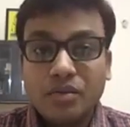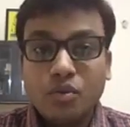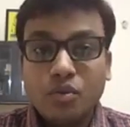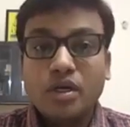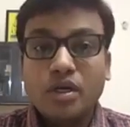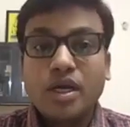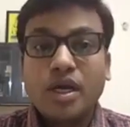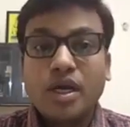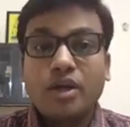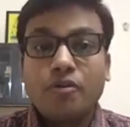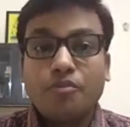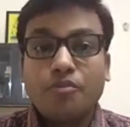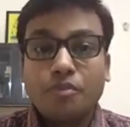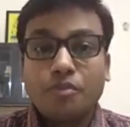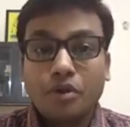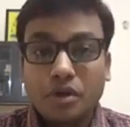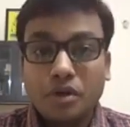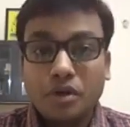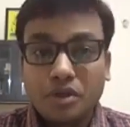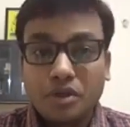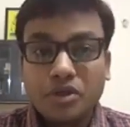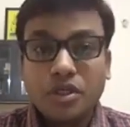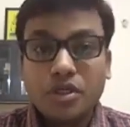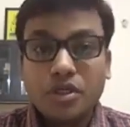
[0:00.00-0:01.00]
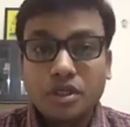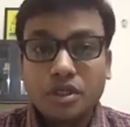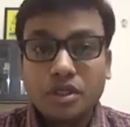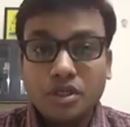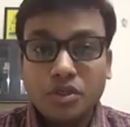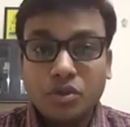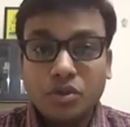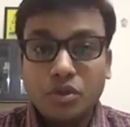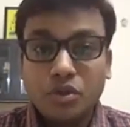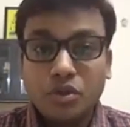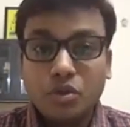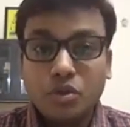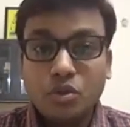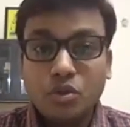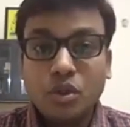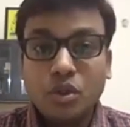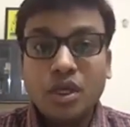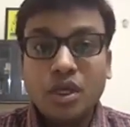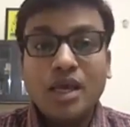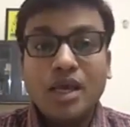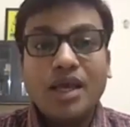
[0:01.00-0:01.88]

what kind of production they should do,